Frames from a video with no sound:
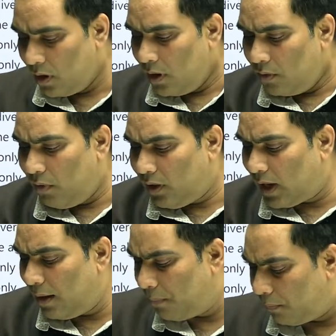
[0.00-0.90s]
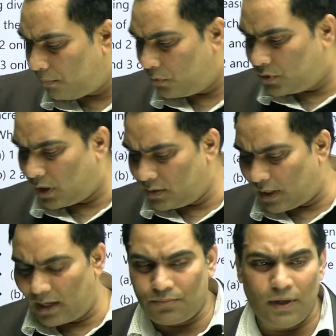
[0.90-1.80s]
What type of questions
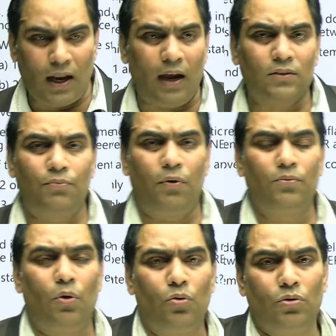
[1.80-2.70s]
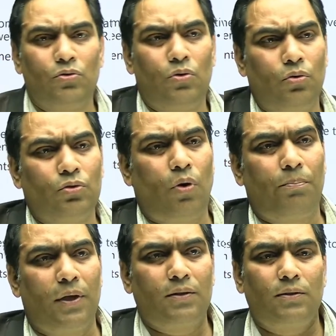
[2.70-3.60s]
has been asked from those
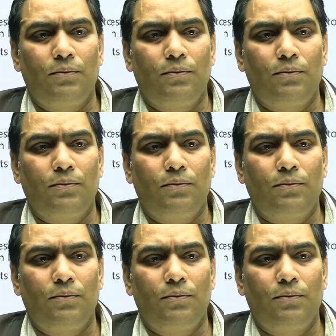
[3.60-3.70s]
topics,